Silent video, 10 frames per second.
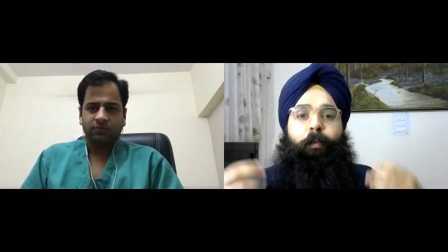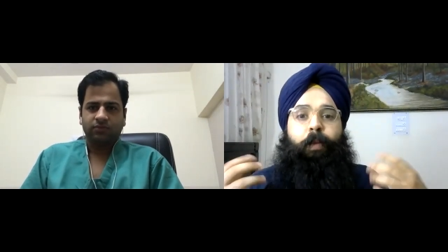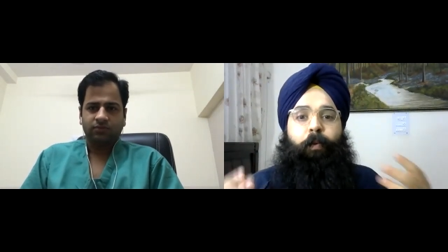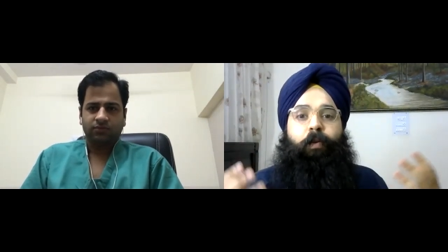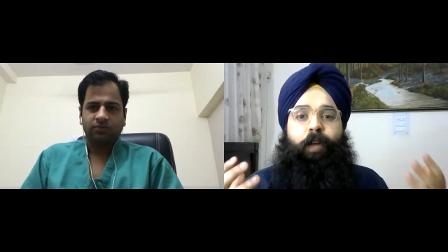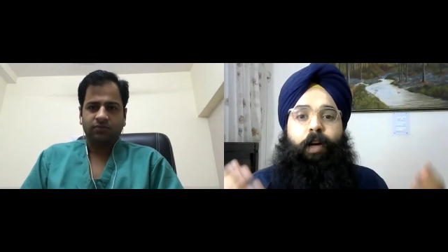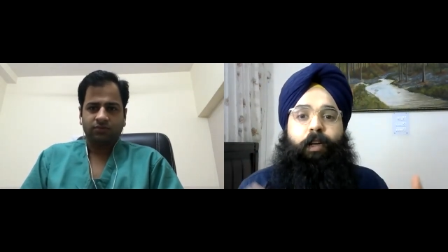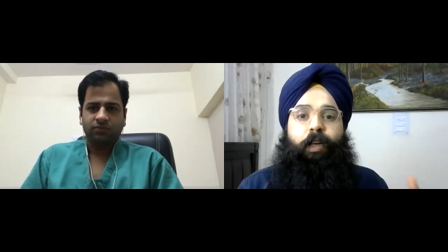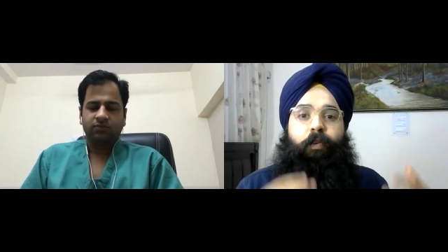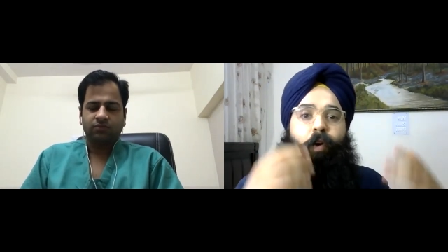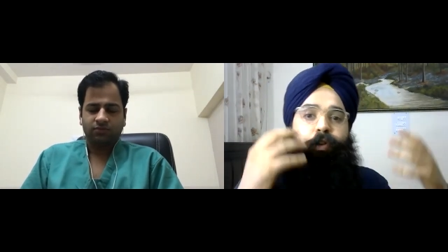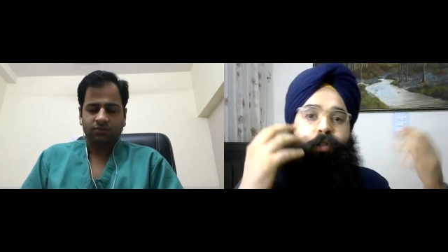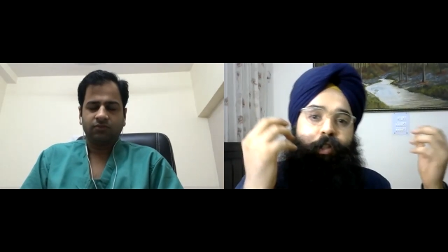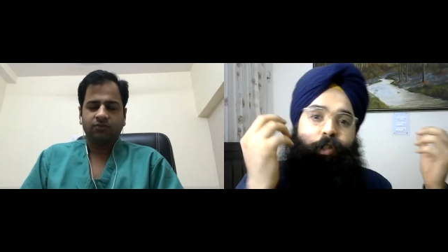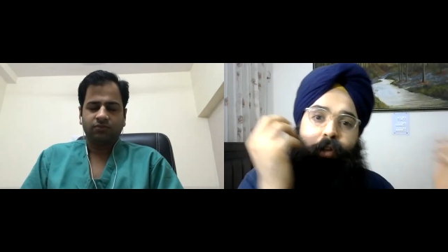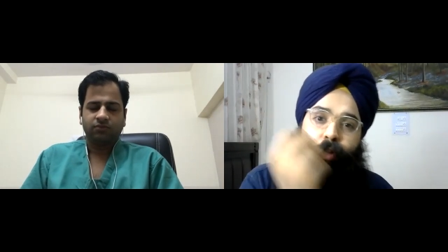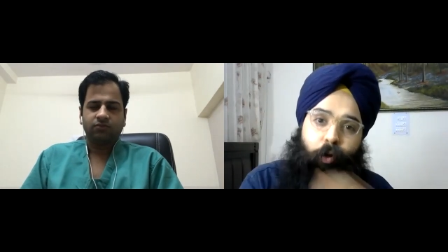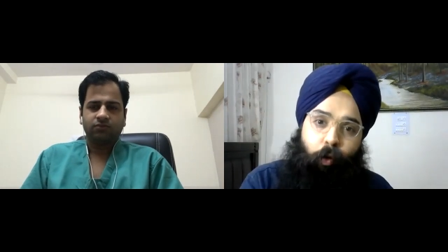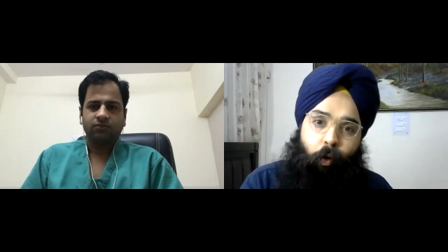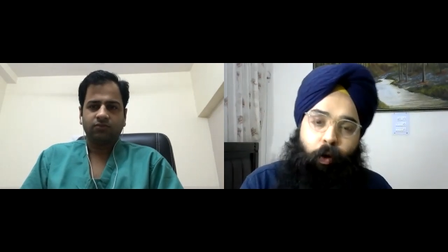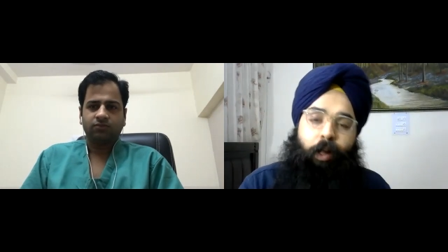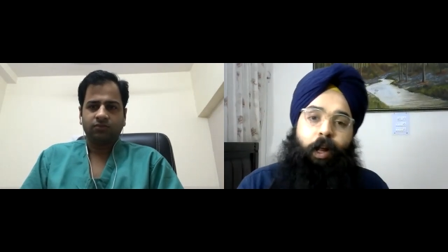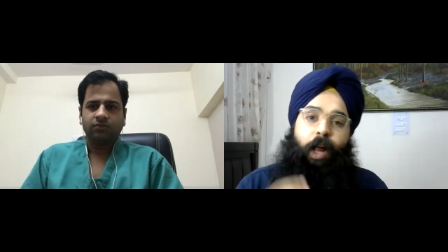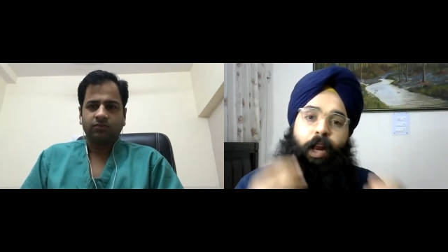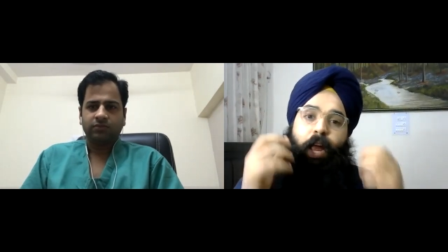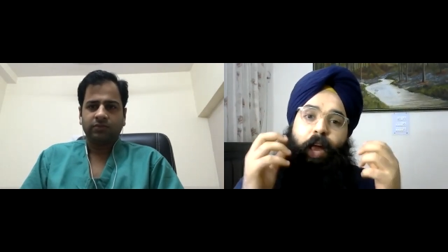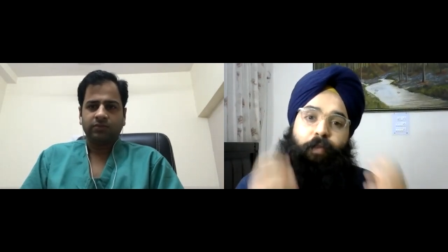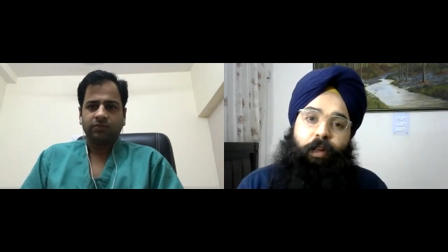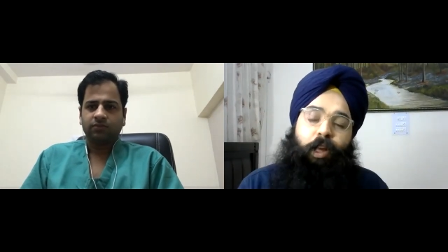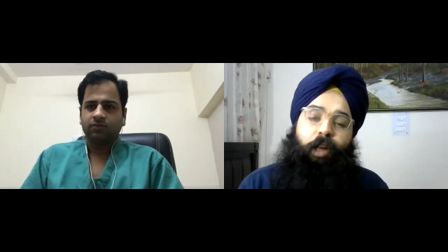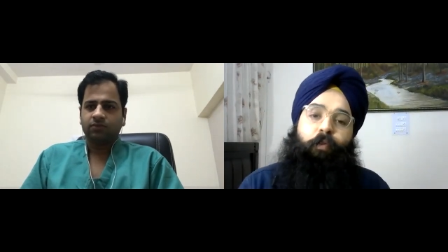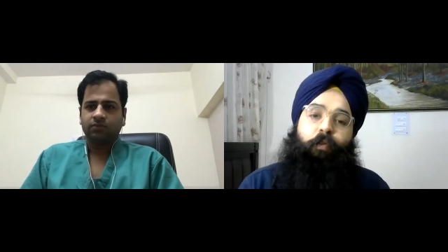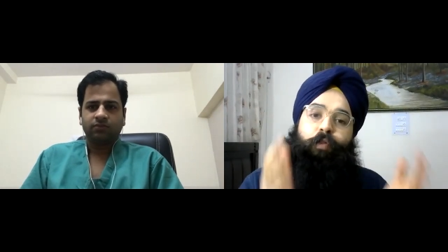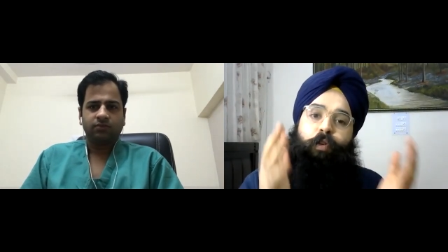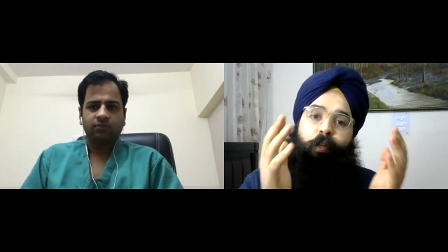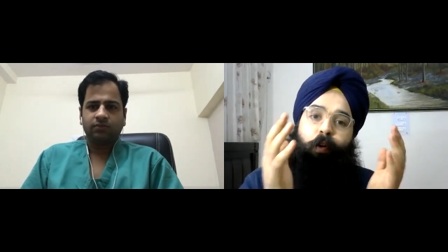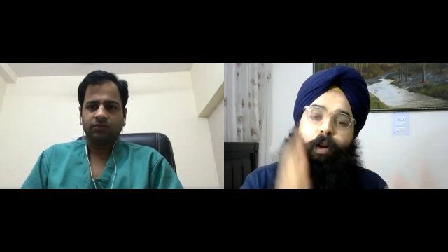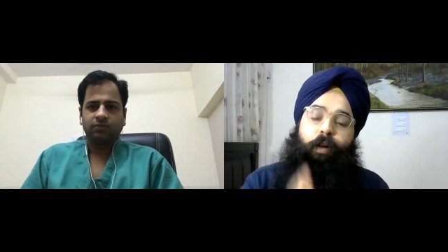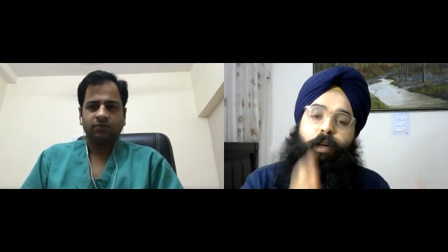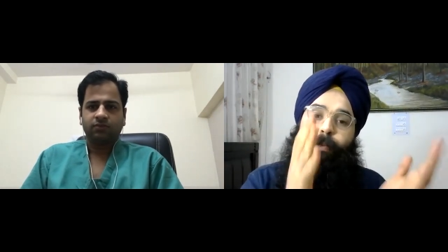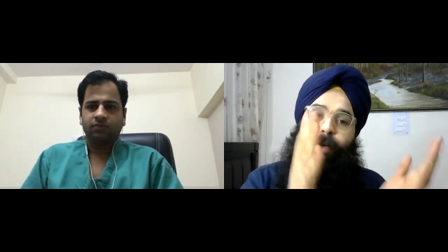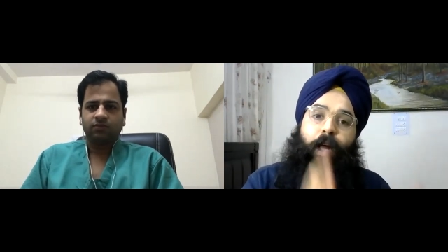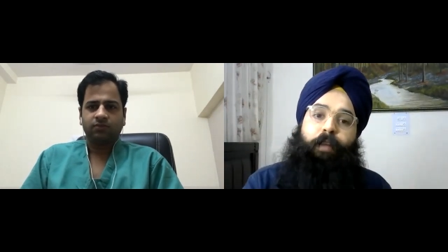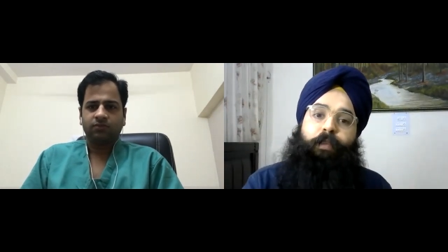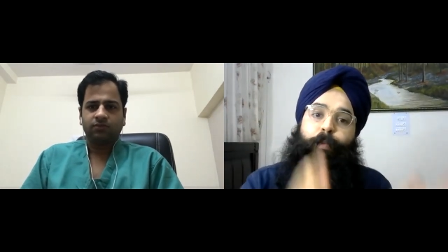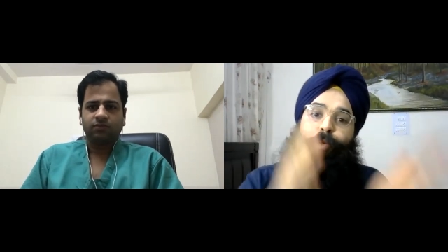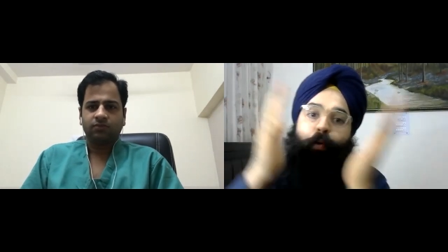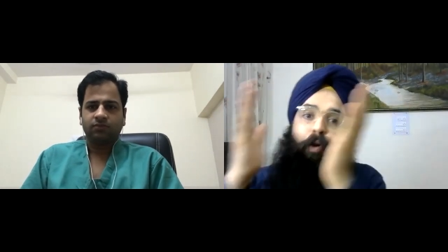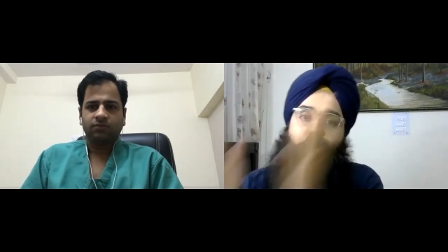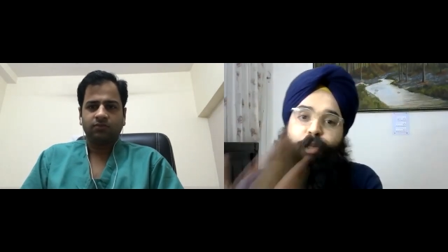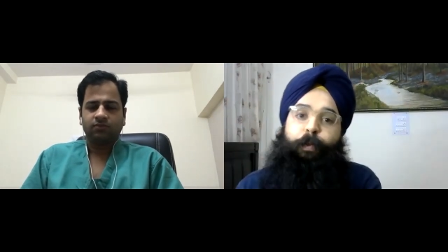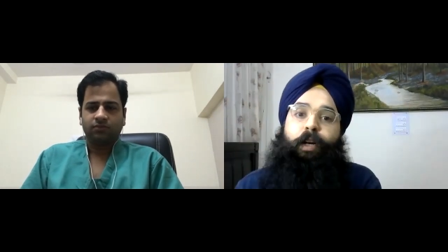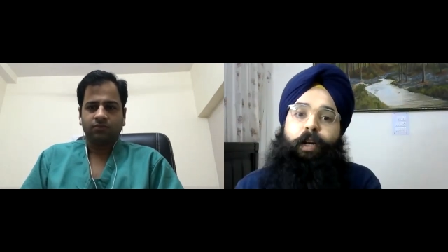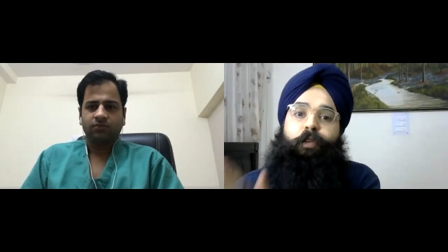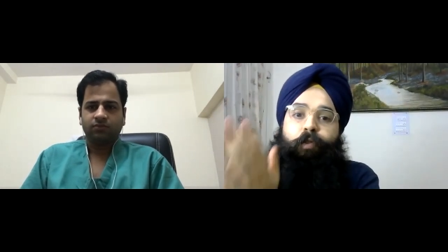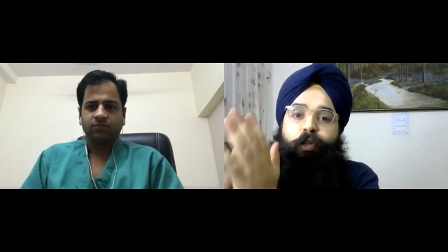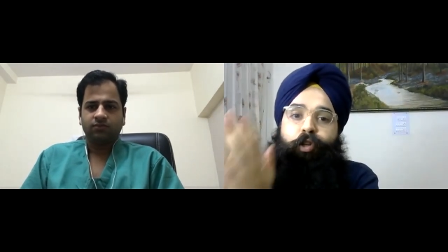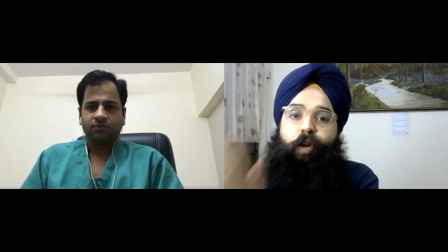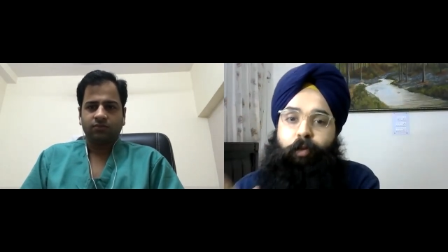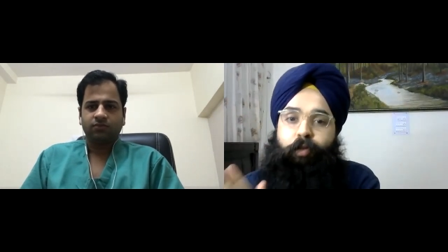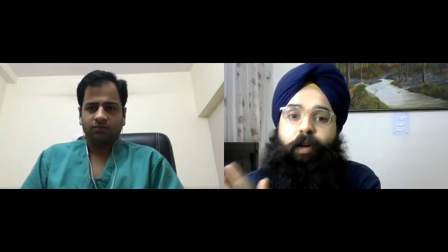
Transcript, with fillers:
Speaker 1: People started giving oxygen on the road and everything which was an alternate mechanism to an hospital, which was which